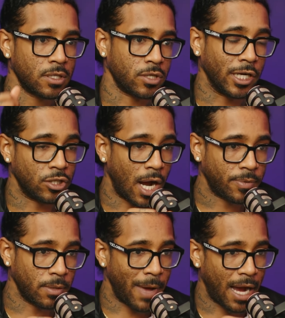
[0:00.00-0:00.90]
So I
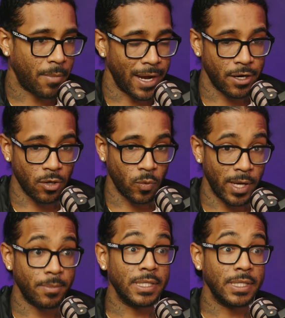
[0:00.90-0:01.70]
dropped her back by her whip.